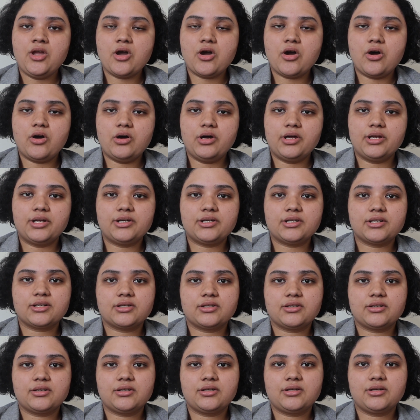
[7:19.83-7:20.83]
or
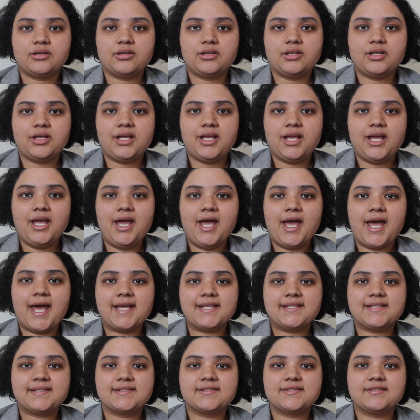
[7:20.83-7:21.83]

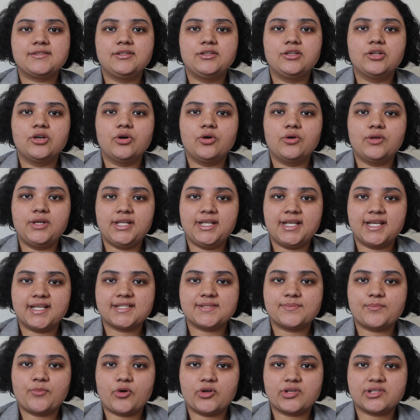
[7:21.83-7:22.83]
as slowly
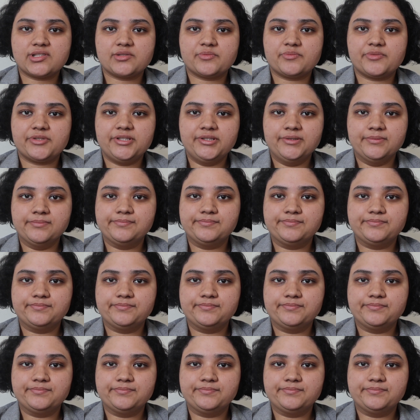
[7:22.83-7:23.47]
as possible